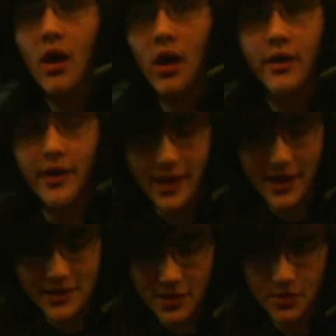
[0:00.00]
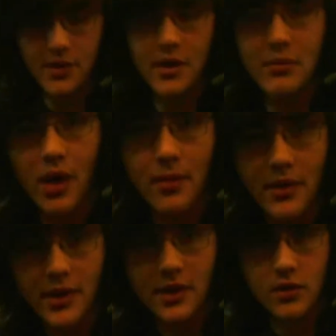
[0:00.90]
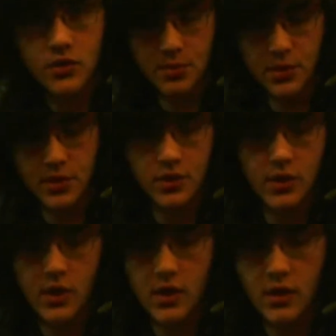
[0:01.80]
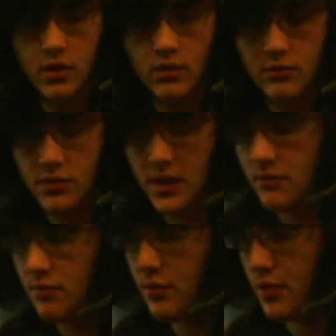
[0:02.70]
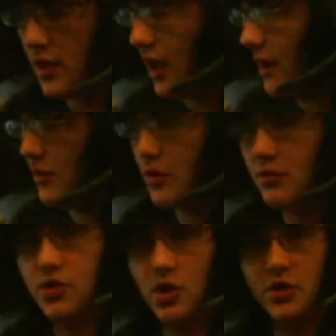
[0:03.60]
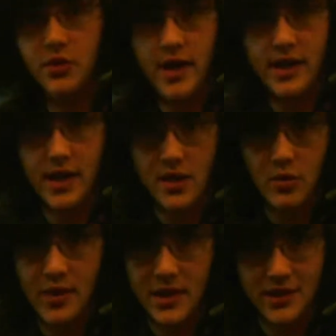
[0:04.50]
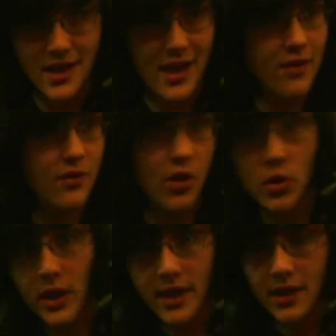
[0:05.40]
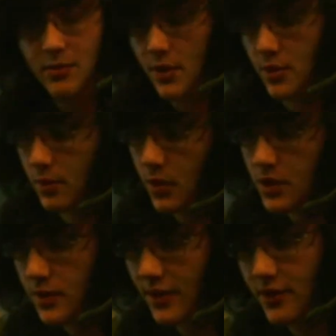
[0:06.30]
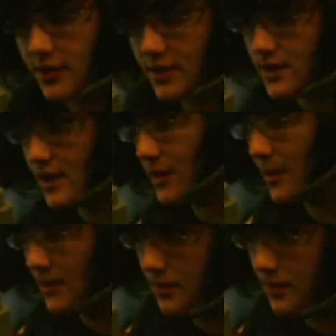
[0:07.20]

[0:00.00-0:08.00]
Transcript: Alright guys, I know that I'm probably like super but I don't know, dark right now because I have no lighting in my room whatsoever, and this is not the best